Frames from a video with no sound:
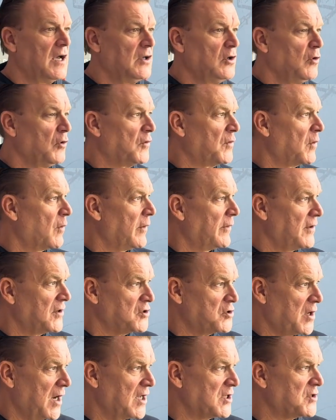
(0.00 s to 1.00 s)
you throw in the
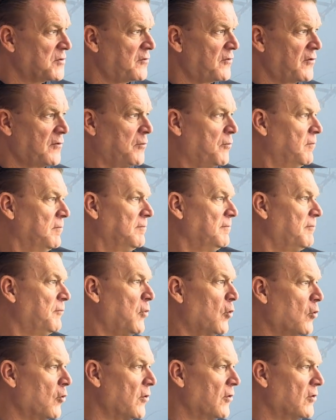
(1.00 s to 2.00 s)
transfer
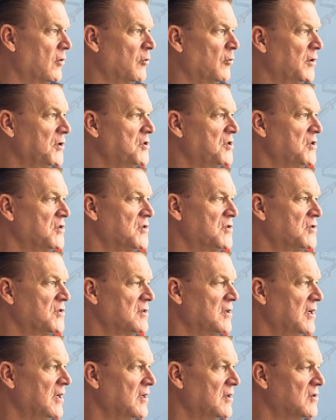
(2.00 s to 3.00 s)
portal, which
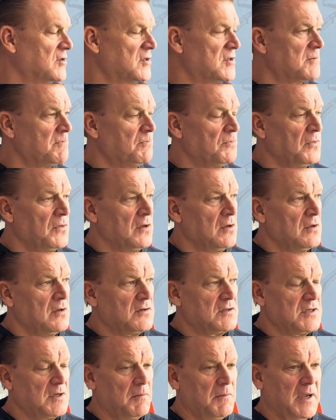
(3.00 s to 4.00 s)
is
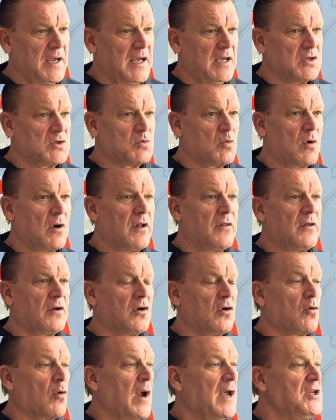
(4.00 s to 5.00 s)
to me is one of the
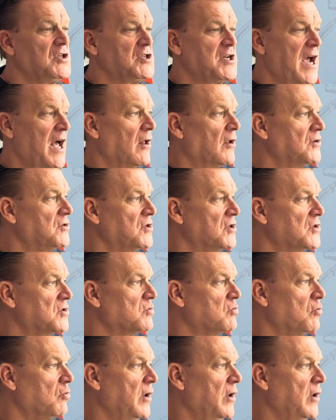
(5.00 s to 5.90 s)
great challenges.